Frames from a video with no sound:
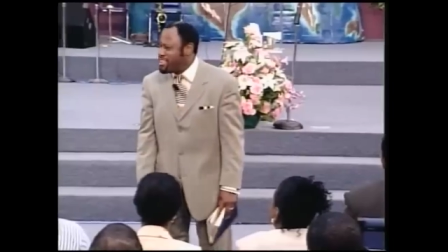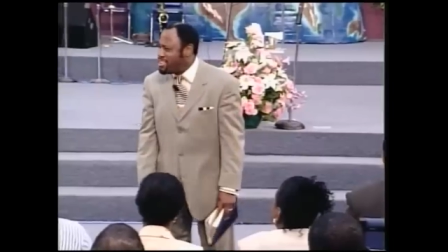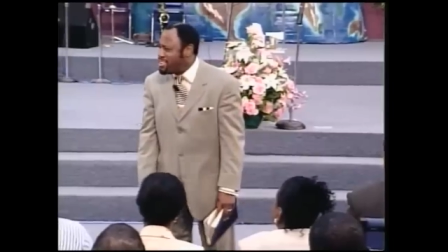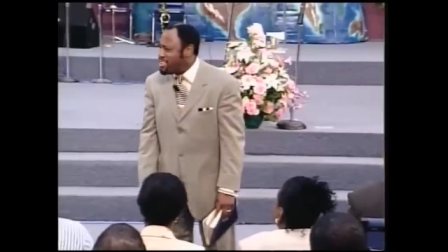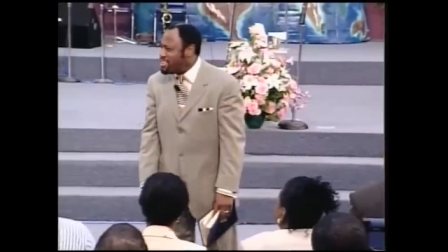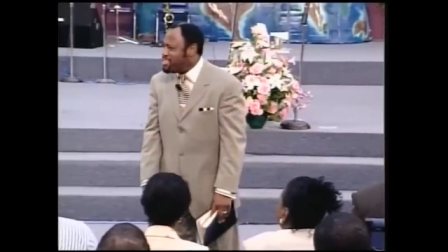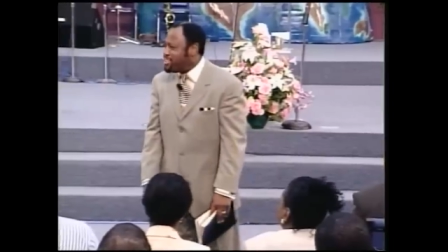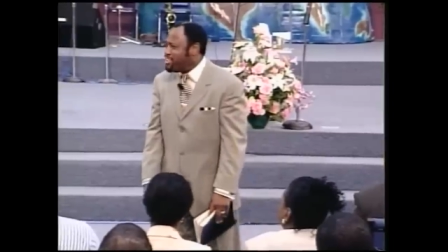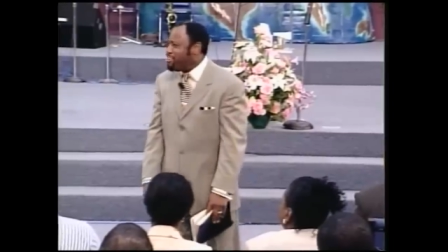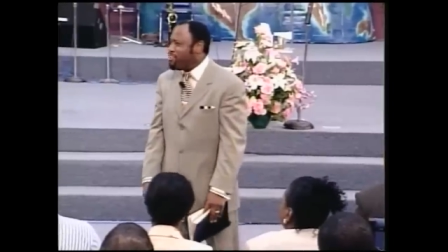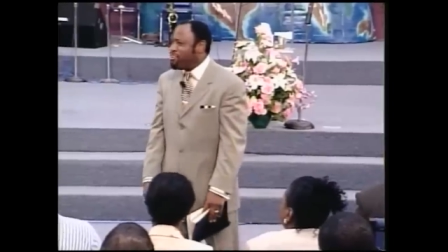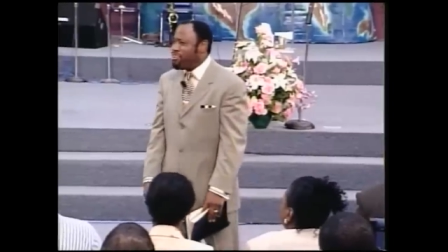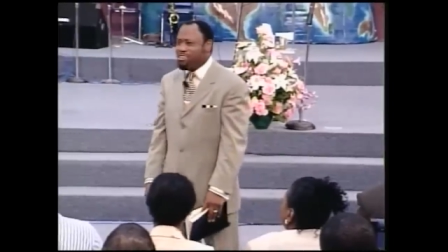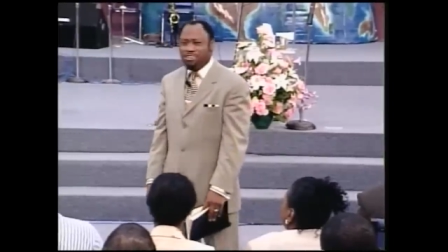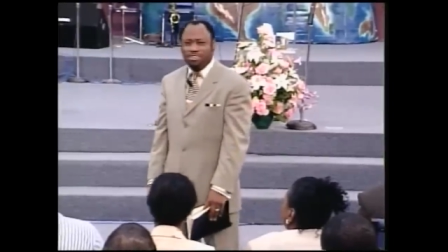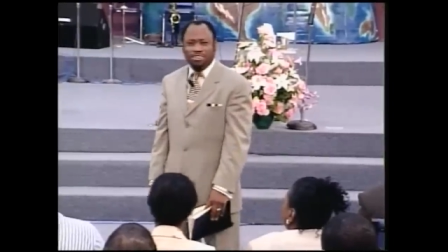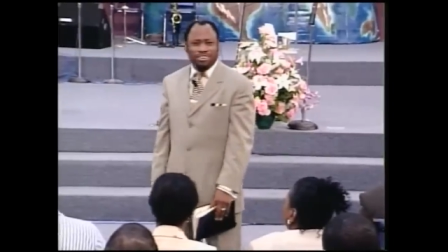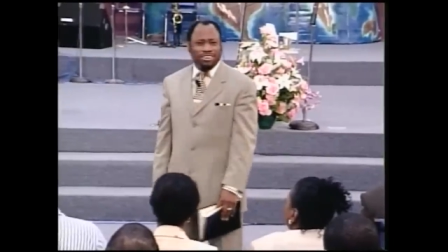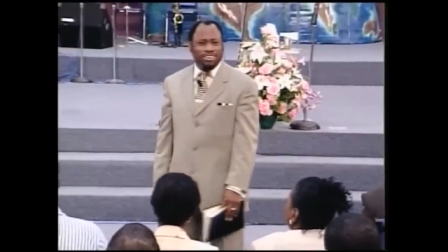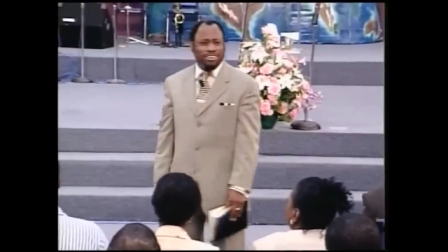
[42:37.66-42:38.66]
the door.
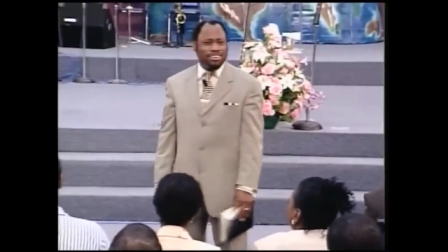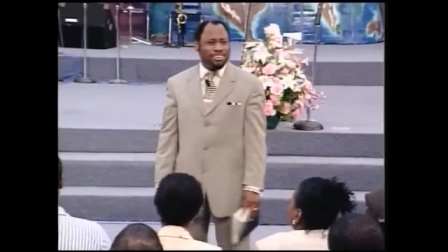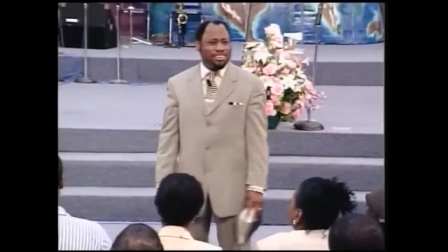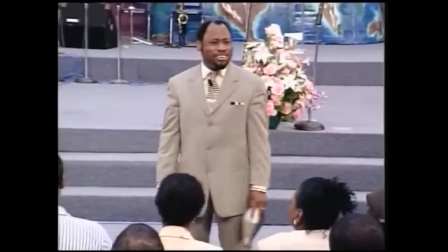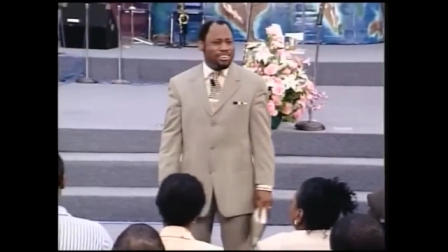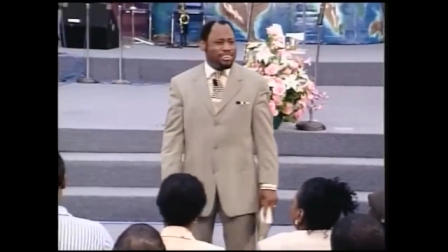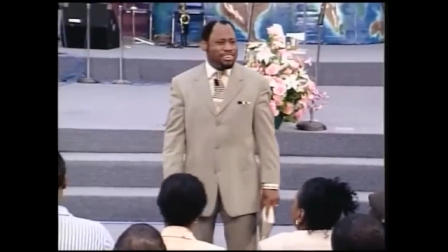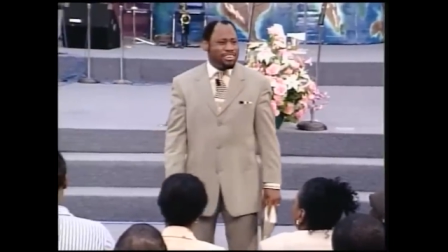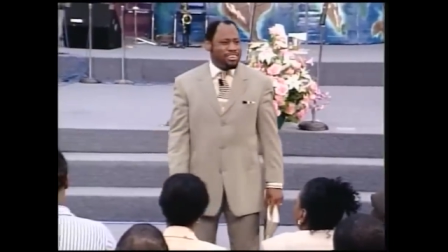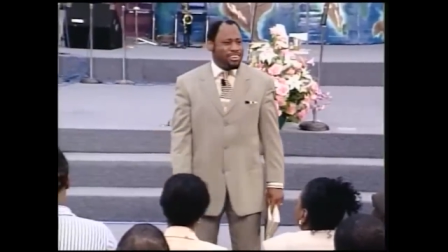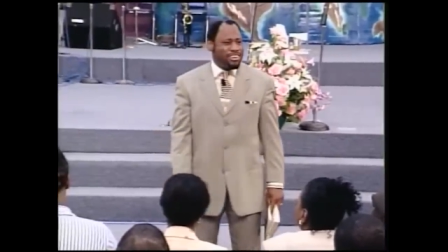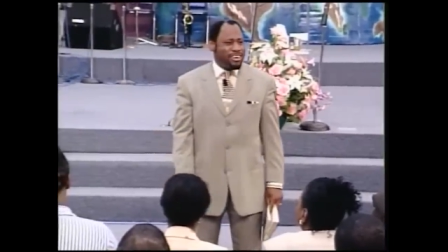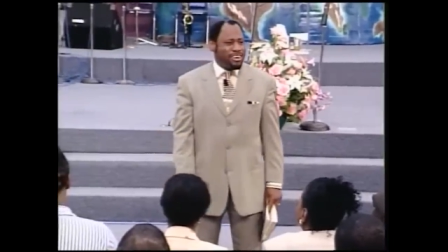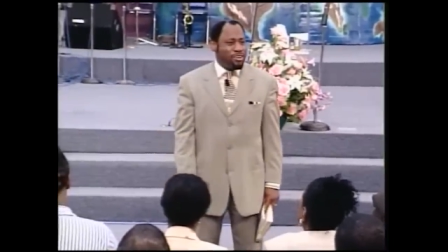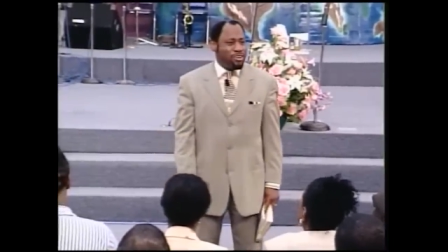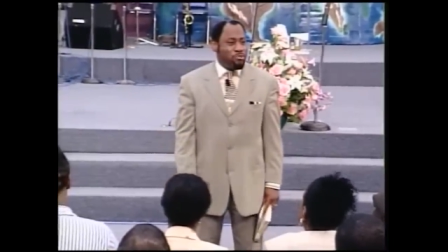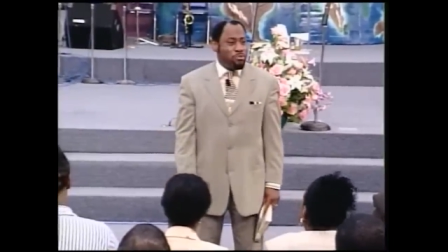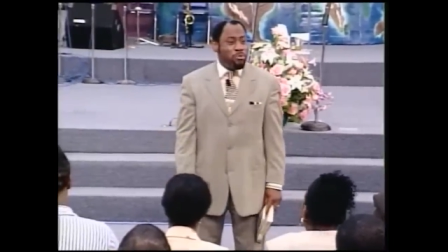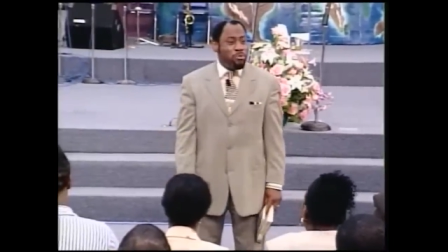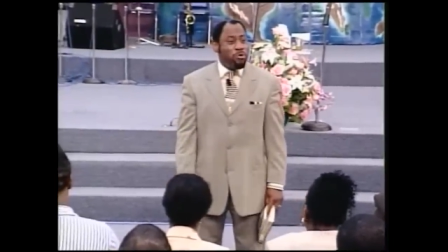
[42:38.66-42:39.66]
We